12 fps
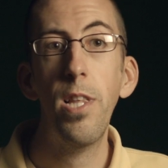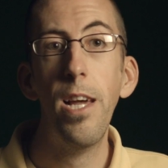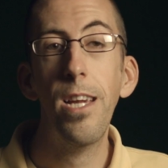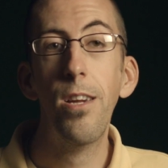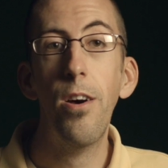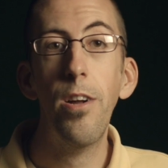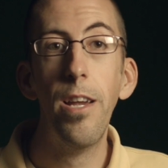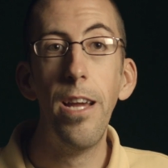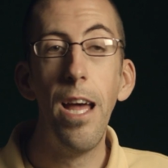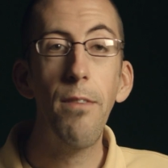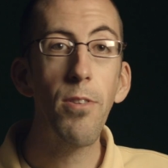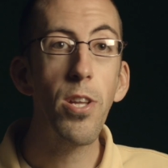like on a
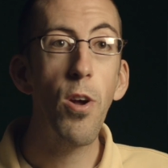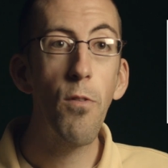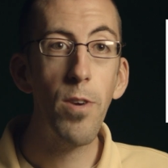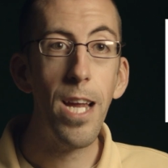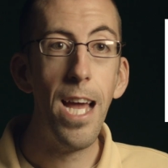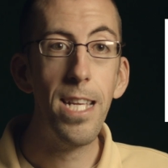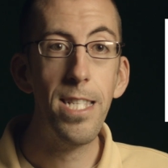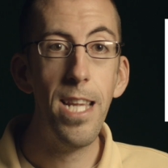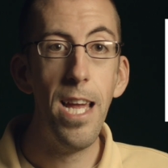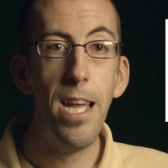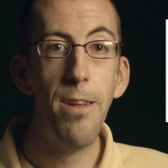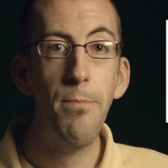heavily overcast
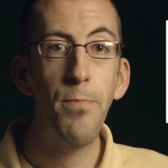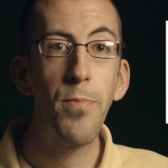day.